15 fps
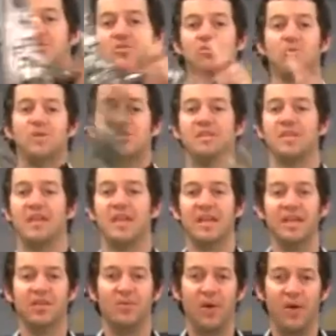twisting it
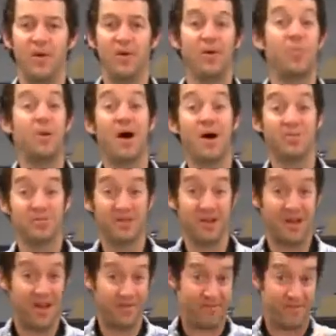in a way where it pops
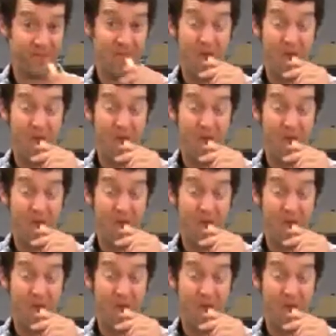off.